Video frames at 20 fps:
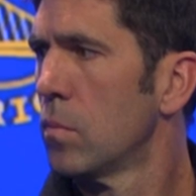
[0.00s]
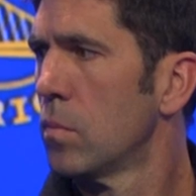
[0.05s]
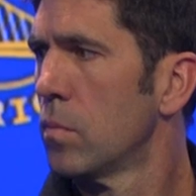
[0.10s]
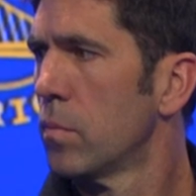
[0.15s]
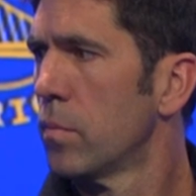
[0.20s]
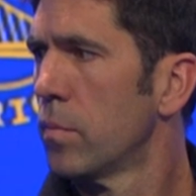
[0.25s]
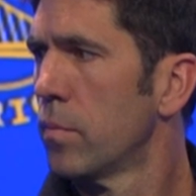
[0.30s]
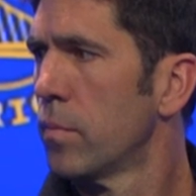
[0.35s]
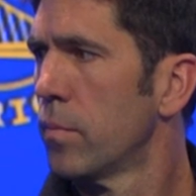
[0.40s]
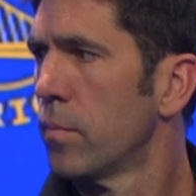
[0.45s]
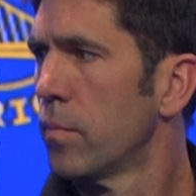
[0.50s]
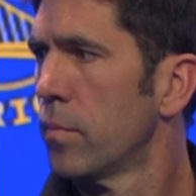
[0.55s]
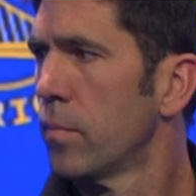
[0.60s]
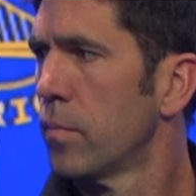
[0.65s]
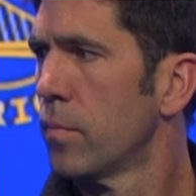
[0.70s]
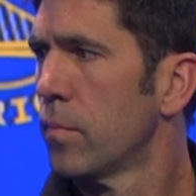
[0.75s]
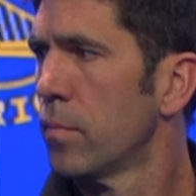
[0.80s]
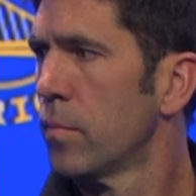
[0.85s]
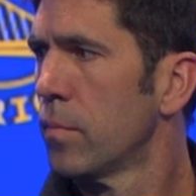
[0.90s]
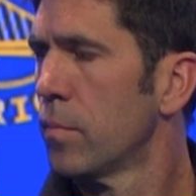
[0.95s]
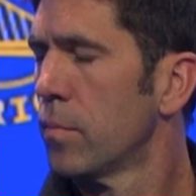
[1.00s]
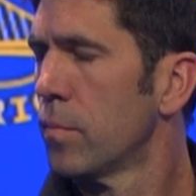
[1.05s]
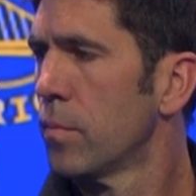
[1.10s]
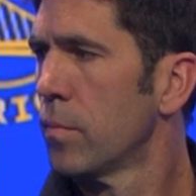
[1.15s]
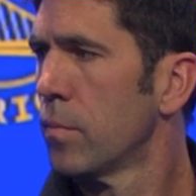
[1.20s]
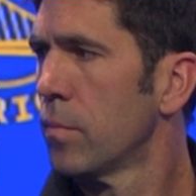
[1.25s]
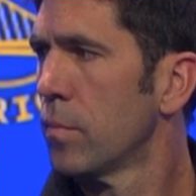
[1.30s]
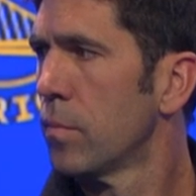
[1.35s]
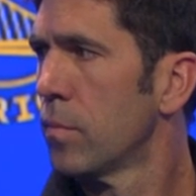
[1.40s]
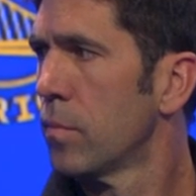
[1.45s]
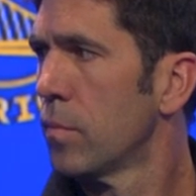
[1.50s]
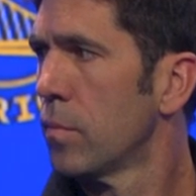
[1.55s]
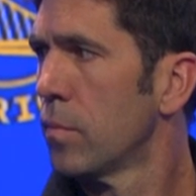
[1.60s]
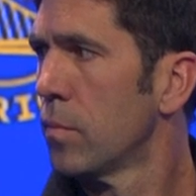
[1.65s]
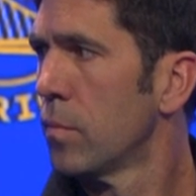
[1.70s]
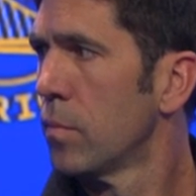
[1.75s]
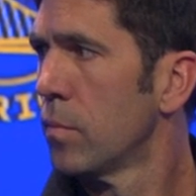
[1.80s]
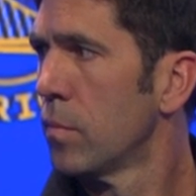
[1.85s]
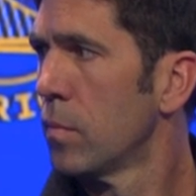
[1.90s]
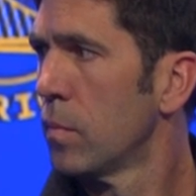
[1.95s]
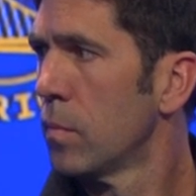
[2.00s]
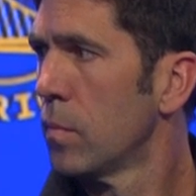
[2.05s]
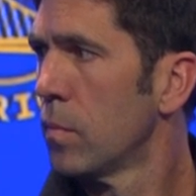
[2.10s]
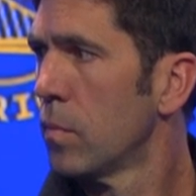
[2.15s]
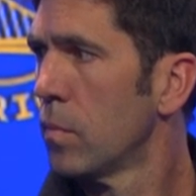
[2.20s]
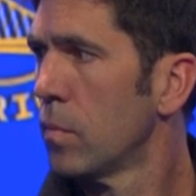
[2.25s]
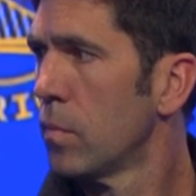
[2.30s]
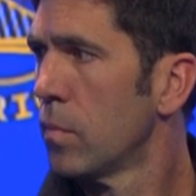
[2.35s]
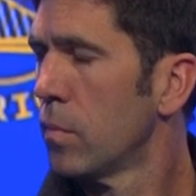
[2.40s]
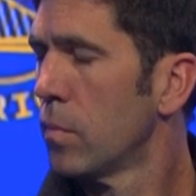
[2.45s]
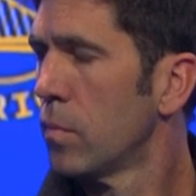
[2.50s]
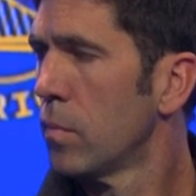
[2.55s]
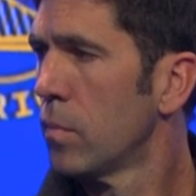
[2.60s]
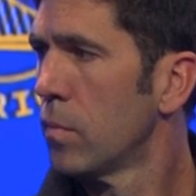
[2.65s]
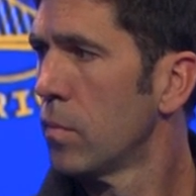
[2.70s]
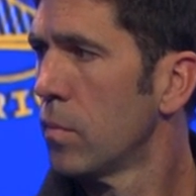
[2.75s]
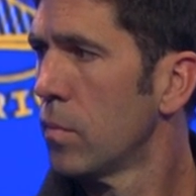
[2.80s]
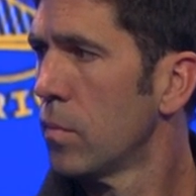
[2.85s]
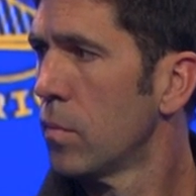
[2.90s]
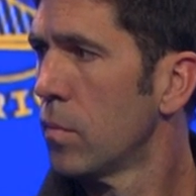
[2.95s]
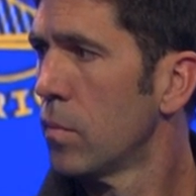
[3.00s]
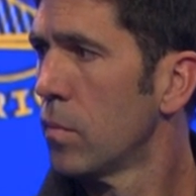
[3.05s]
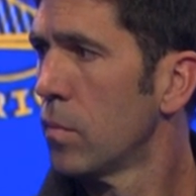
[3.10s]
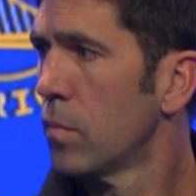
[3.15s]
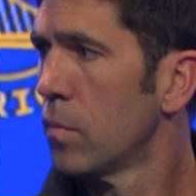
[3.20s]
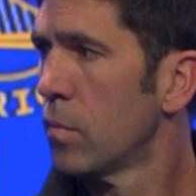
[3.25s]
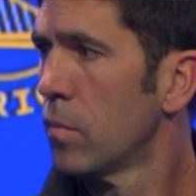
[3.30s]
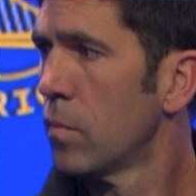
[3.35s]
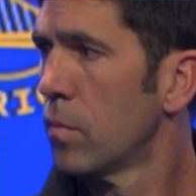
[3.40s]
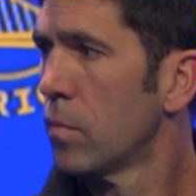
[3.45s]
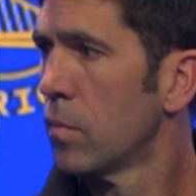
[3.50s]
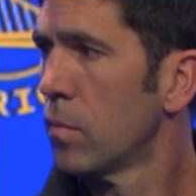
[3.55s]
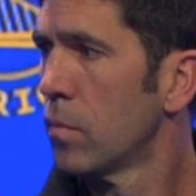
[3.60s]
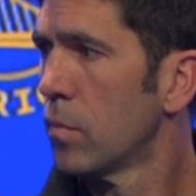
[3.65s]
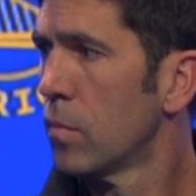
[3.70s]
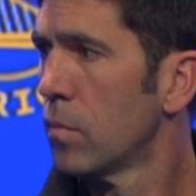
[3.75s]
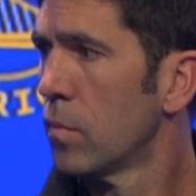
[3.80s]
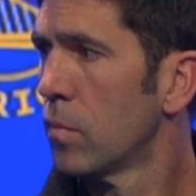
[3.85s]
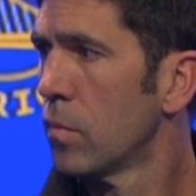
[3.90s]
This person isn't speaking.